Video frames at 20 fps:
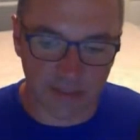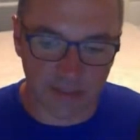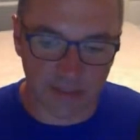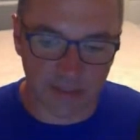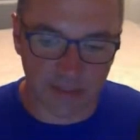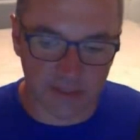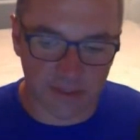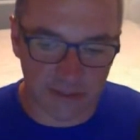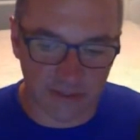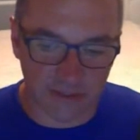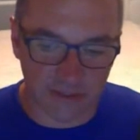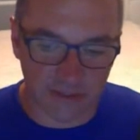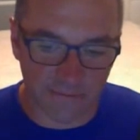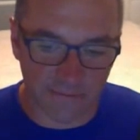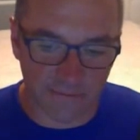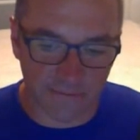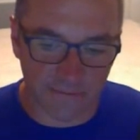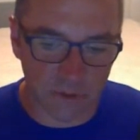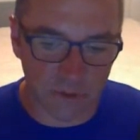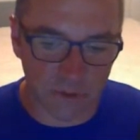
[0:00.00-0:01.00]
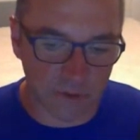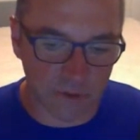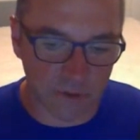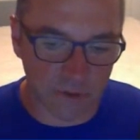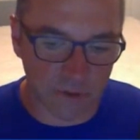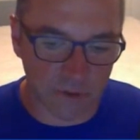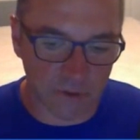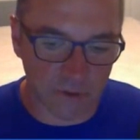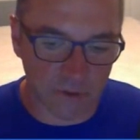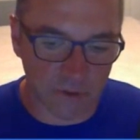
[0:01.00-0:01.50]
the future
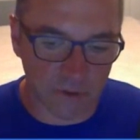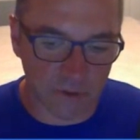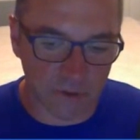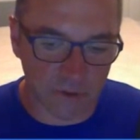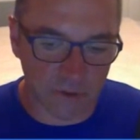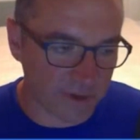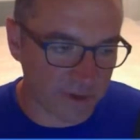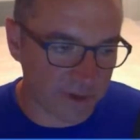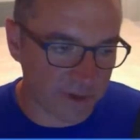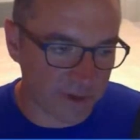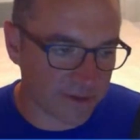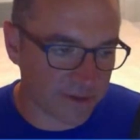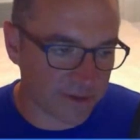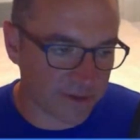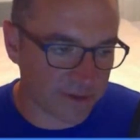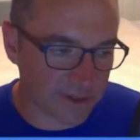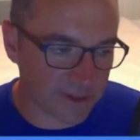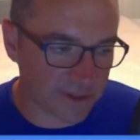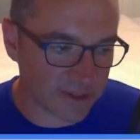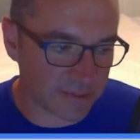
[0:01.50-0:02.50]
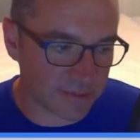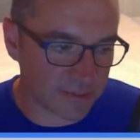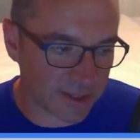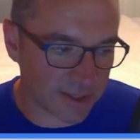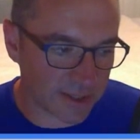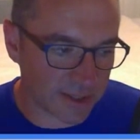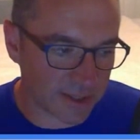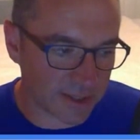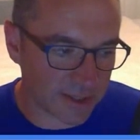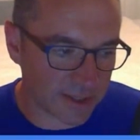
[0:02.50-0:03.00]
proofing that makes a real
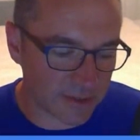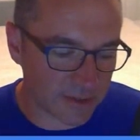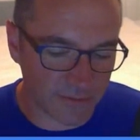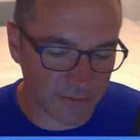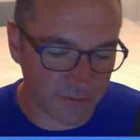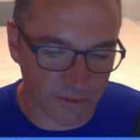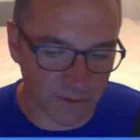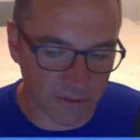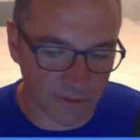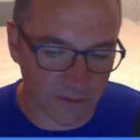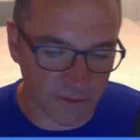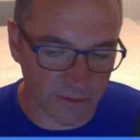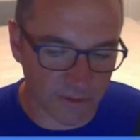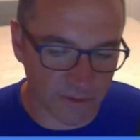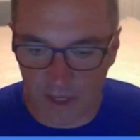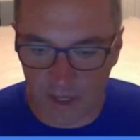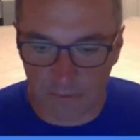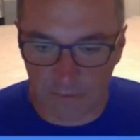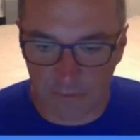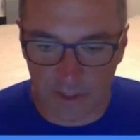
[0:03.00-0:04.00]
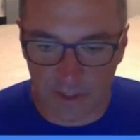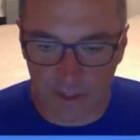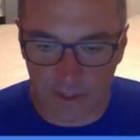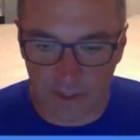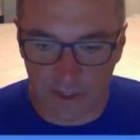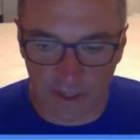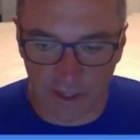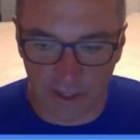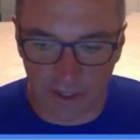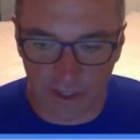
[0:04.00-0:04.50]
difference. But
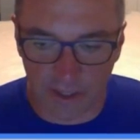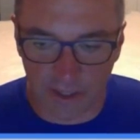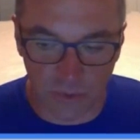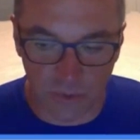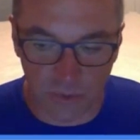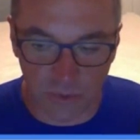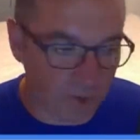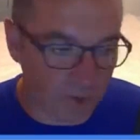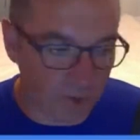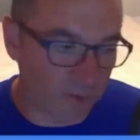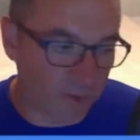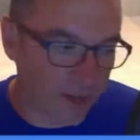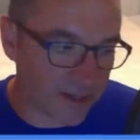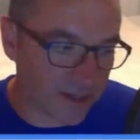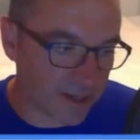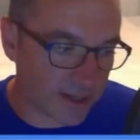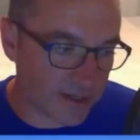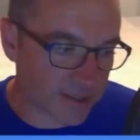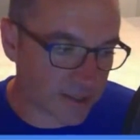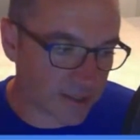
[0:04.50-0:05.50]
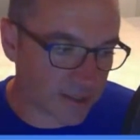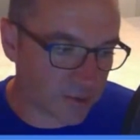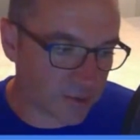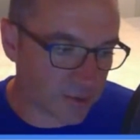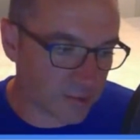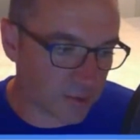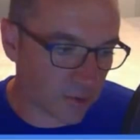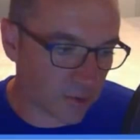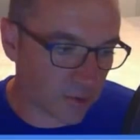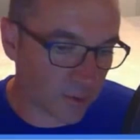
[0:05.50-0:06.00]
doing it the right way does include
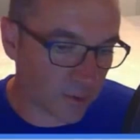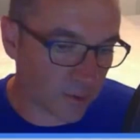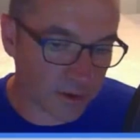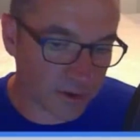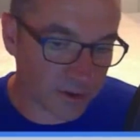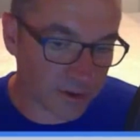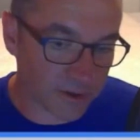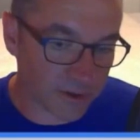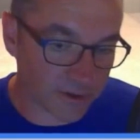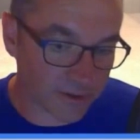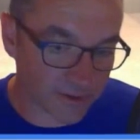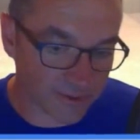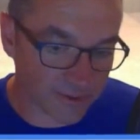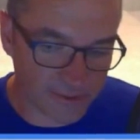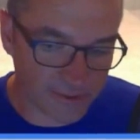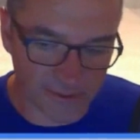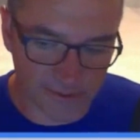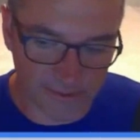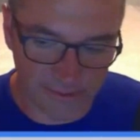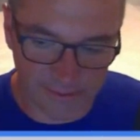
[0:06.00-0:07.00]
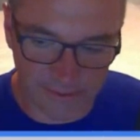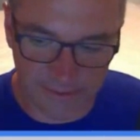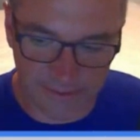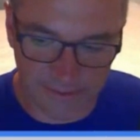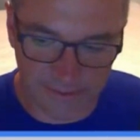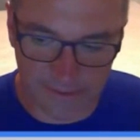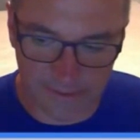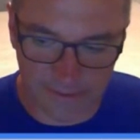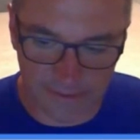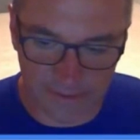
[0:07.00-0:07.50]
more work.
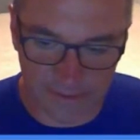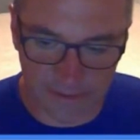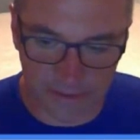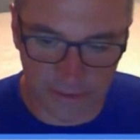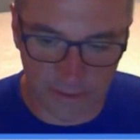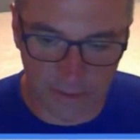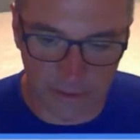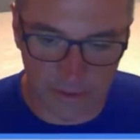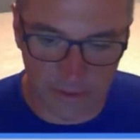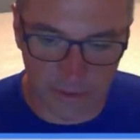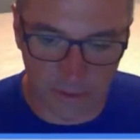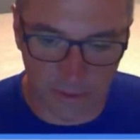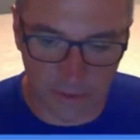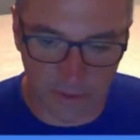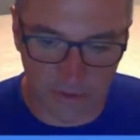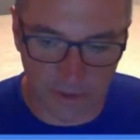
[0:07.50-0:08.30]
There's really no way around it.